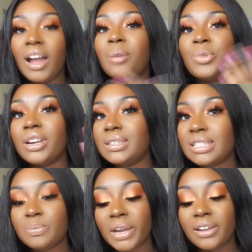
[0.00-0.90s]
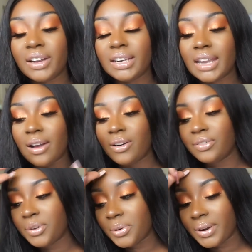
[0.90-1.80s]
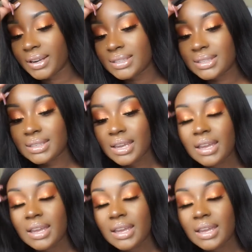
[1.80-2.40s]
I'm wearing Spite right now, of course,